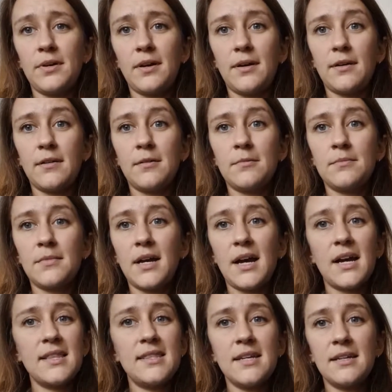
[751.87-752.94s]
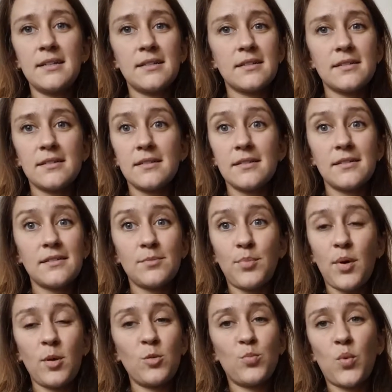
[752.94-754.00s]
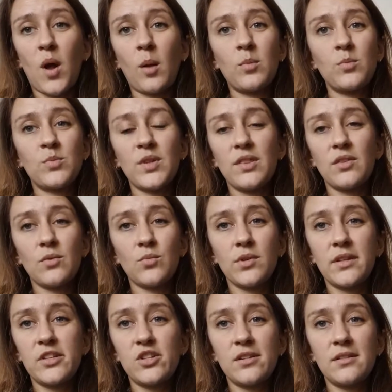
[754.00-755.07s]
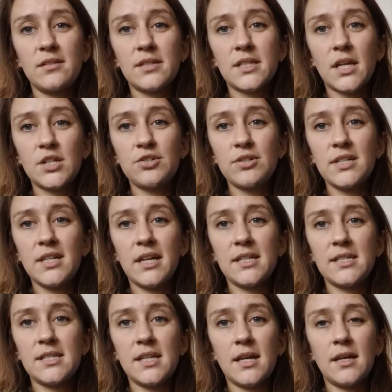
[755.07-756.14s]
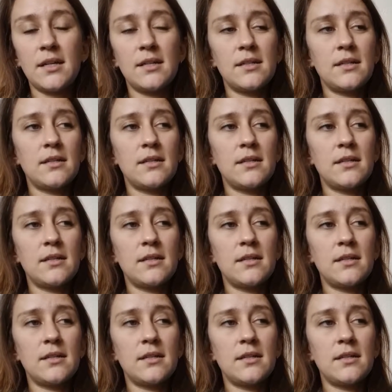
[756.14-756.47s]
I think part of the problem with religion in this country is that